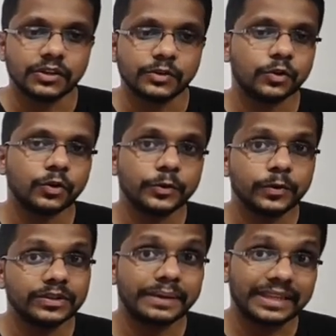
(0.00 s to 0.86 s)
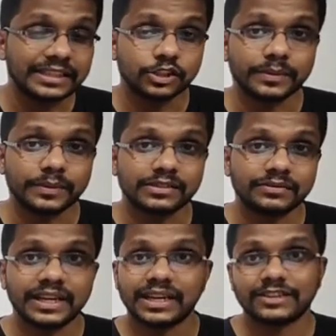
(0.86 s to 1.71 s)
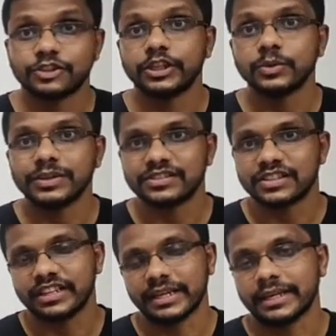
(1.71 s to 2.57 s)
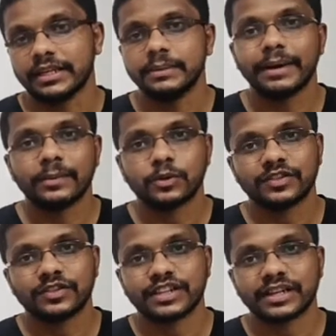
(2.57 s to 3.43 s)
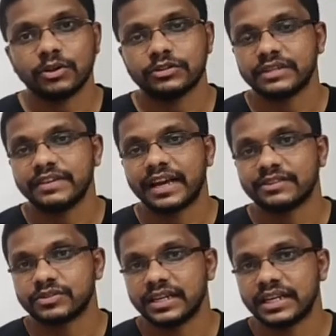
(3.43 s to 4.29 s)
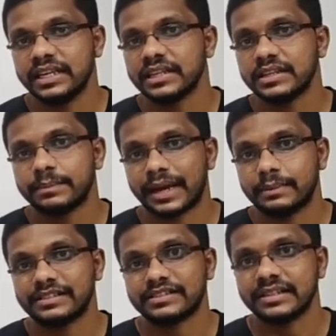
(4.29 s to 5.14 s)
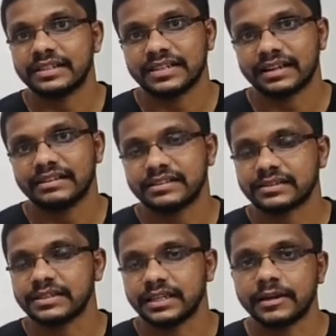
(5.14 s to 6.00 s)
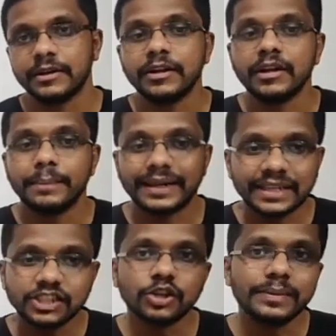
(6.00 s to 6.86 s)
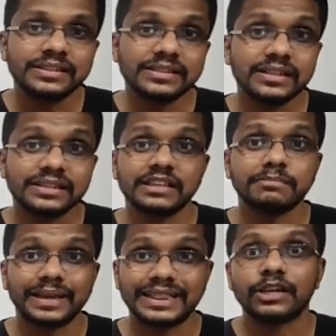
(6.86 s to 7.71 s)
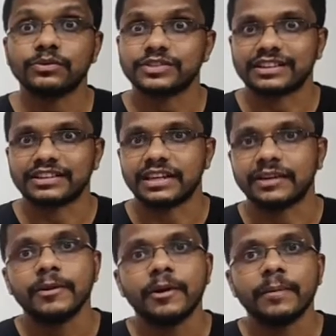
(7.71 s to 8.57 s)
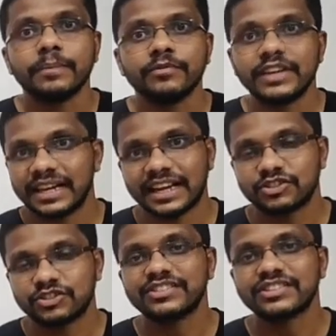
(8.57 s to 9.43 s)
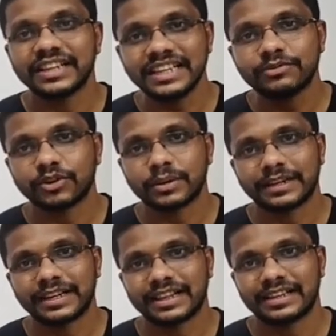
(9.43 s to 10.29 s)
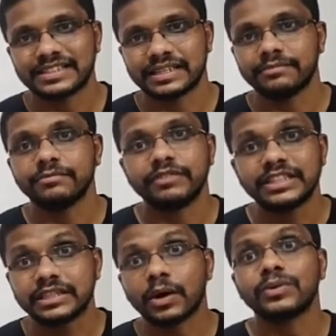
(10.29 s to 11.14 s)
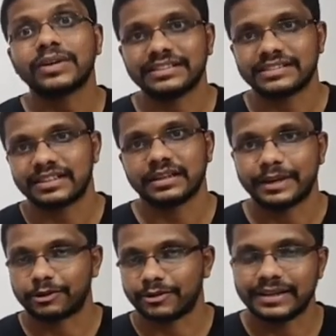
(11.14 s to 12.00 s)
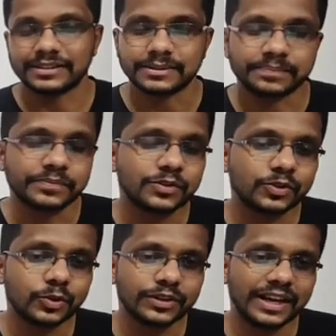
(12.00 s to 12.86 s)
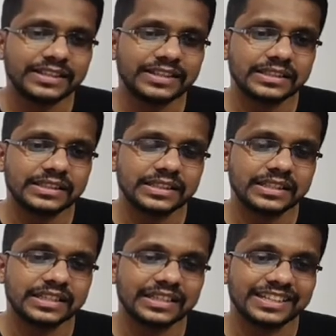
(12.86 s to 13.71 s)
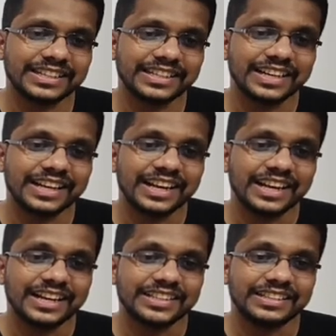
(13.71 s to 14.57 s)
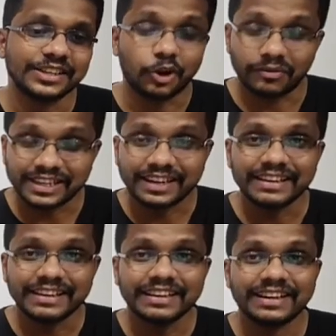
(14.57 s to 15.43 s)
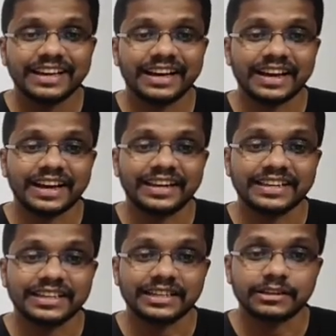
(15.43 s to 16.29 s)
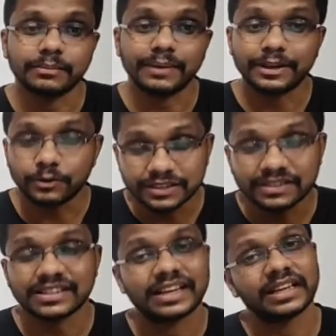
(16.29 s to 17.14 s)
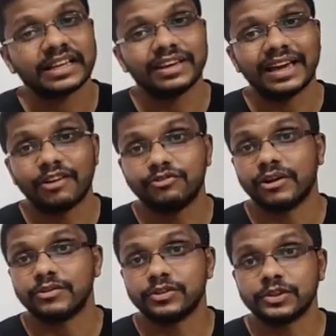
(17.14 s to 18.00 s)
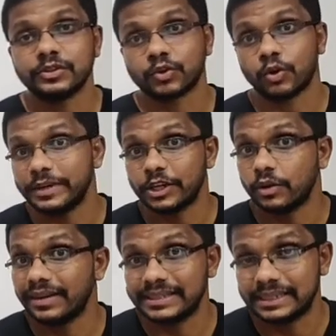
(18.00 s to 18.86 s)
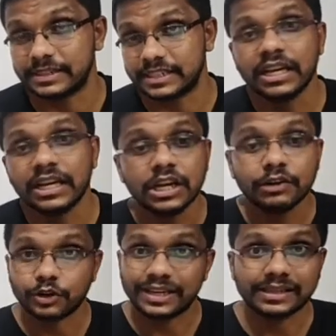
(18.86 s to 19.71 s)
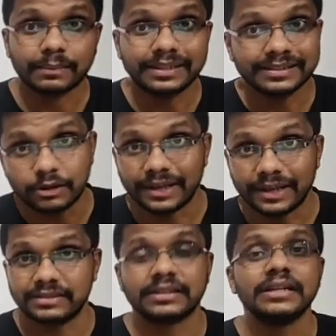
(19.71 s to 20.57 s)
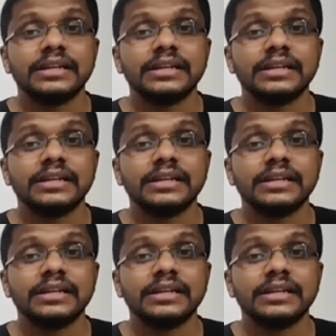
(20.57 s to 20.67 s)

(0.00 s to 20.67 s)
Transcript: So using metagenomics, we can actually do the screening. In the bioprocess technology, we have studied the primary screening and secondary screening. Metagenomics is a method of screening. We can actually screen for a particular enzyme without culturing the microorganism. So that's a novel technique, and by using this technique, we have found so many novel enzymes. For example, cellulase.